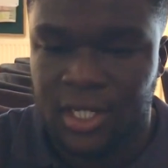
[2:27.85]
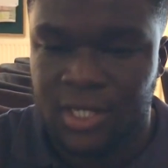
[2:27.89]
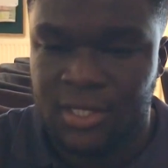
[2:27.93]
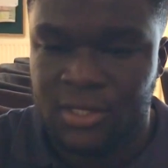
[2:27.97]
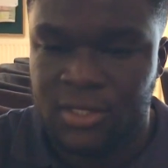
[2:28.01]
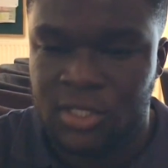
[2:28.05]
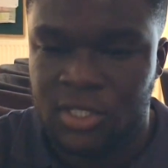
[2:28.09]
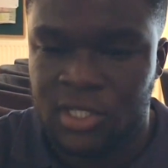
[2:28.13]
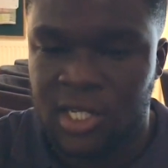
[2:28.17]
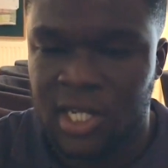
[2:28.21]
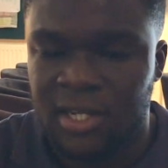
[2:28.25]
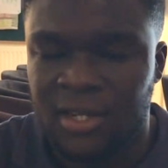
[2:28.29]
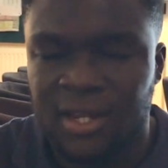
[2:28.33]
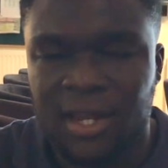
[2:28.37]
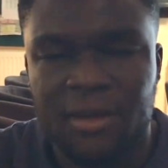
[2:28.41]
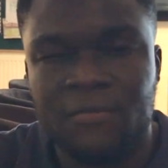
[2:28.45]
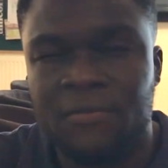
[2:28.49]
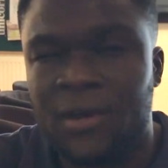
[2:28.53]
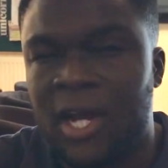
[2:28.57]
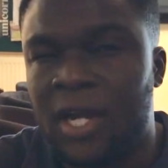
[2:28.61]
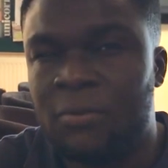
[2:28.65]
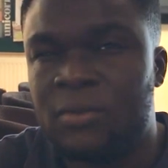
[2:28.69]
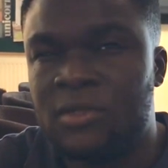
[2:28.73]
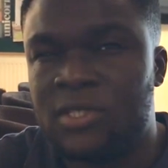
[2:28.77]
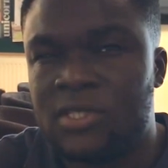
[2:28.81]
And just kind of
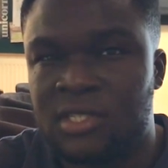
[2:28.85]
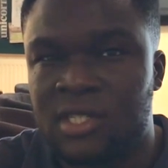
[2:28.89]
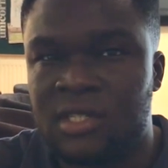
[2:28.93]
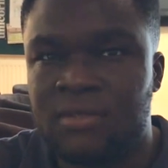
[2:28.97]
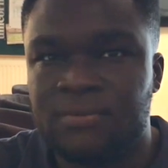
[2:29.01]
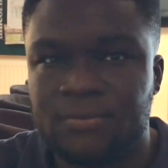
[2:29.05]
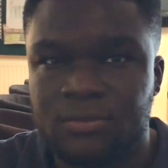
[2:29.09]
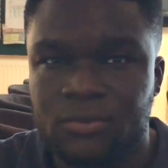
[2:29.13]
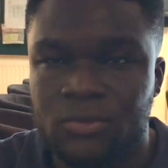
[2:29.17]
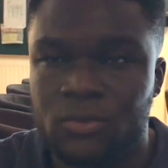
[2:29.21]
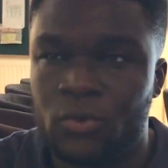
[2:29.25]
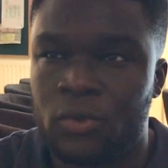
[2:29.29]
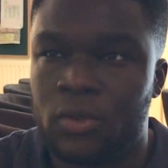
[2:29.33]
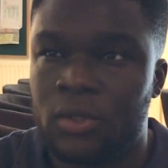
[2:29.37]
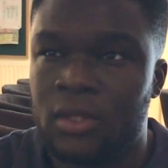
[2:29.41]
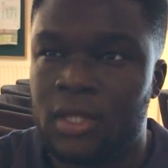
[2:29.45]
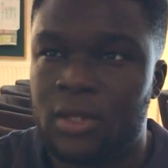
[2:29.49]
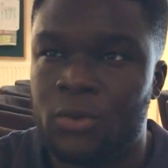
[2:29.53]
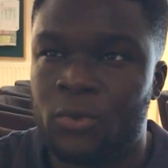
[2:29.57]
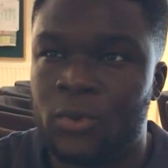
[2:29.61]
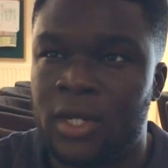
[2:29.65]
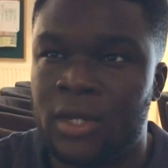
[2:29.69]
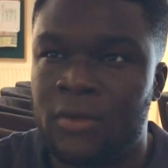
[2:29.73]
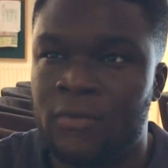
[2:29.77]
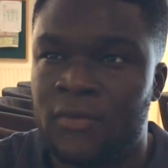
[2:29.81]
like vibrancy.
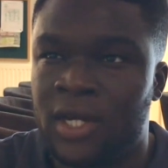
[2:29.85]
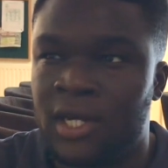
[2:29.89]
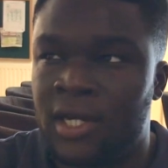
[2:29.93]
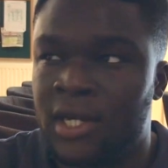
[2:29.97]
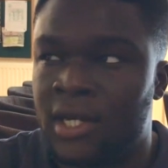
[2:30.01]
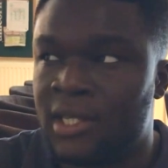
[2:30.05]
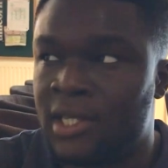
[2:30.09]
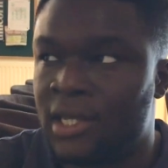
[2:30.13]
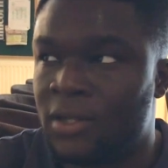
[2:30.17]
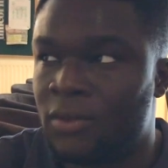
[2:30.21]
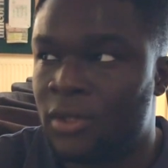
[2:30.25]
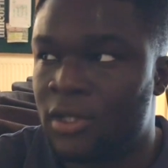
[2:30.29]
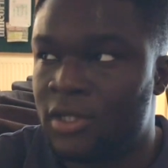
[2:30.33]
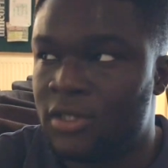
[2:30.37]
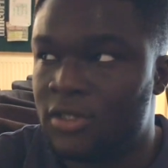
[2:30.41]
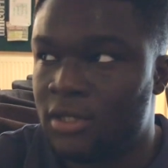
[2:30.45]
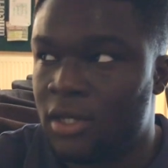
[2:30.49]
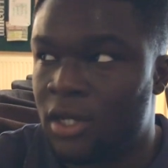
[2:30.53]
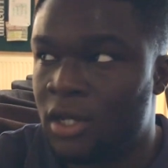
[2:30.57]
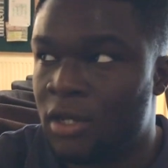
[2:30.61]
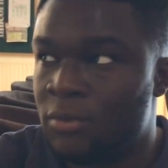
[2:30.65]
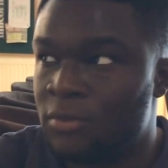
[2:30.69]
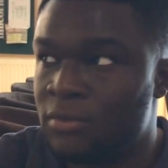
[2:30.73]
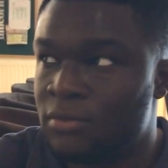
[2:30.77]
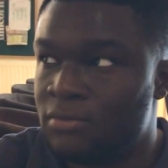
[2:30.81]
Whenever I hear that word,
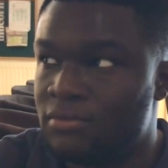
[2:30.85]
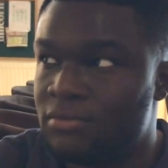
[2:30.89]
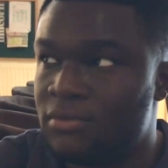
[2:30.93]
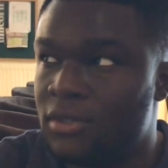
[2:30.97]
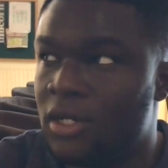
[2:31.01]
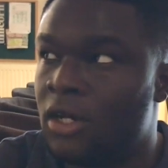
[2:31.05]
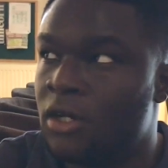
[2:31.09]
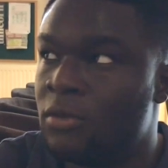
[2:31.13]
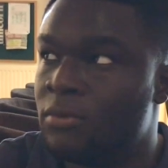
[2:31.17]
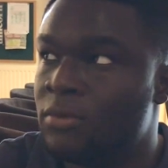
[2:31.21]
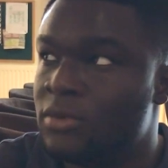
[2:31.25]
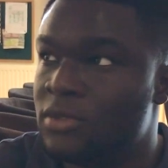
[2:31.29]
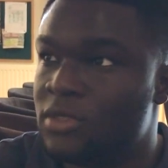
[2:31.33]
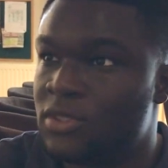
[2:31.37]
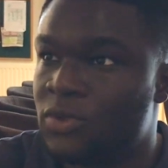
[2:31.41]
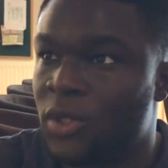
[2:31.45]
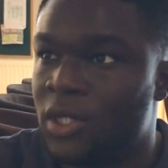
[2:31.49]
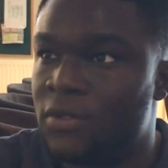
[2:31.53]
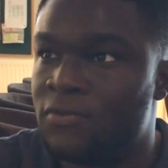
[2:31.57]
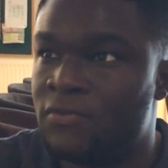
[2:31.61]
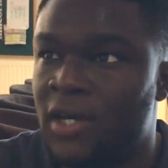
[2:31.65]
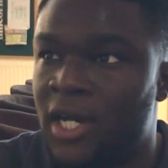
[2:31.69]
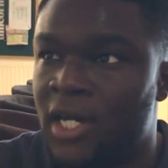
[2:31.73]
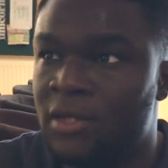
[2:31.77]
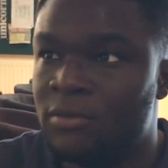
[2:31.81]
it's
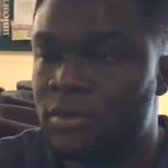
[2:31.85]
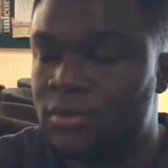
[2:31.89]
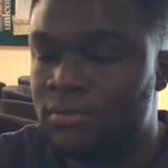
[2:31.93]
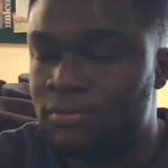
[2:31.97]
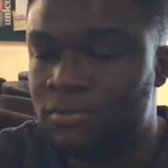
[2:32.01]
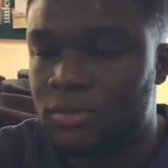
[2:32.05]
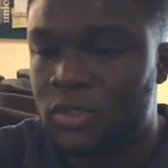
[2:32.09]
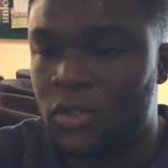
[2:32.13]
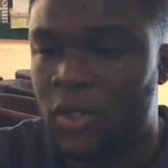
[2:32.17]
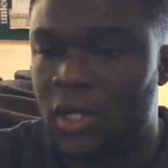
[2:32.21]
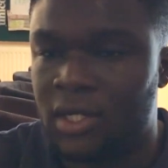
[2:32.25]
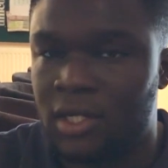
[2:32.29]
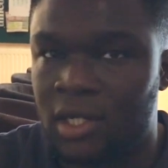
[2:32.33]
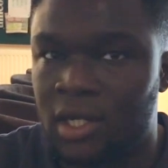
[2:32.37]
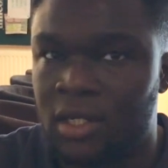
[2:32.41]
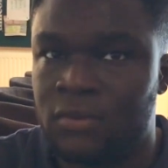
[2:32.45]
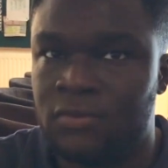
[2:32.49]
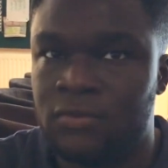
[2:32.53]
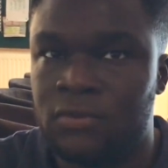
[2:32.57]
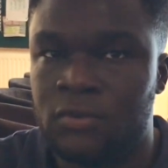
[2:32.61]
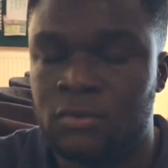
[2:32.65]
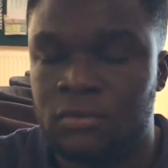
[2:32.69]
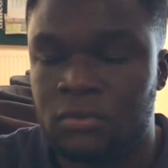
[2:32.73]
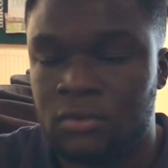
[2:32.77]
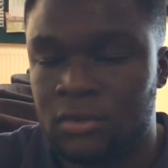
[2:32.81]
quite vibrant, quite
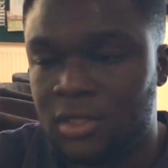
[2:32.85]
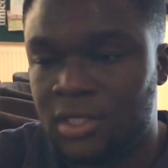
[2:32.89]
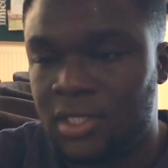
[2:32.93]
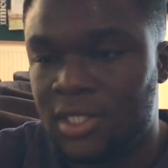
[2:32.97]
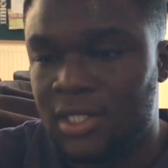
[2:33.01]
colourful.